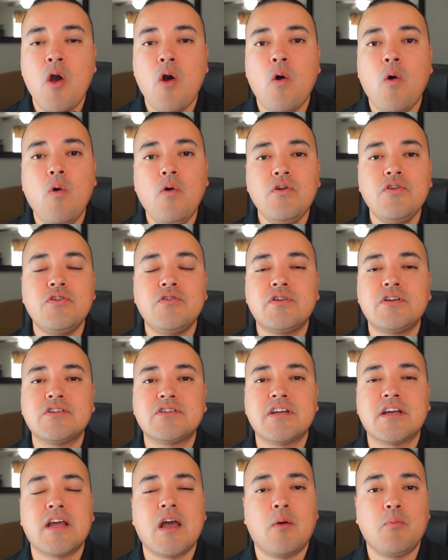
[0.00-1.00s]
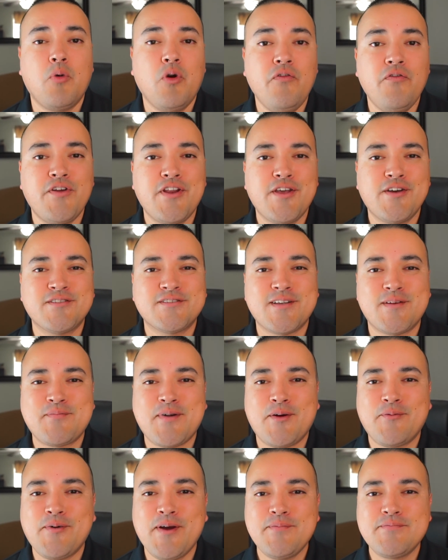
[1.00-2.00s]
or you can check out more videos on
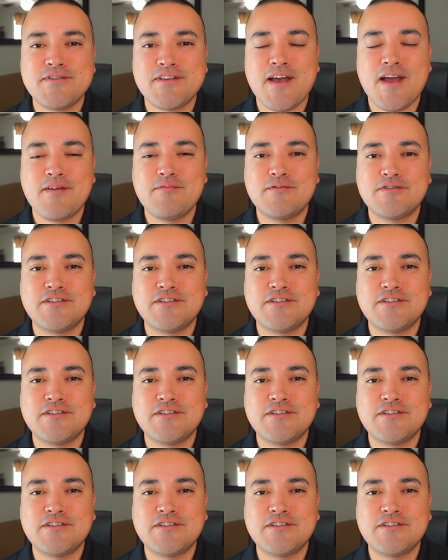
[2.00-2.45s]
my website,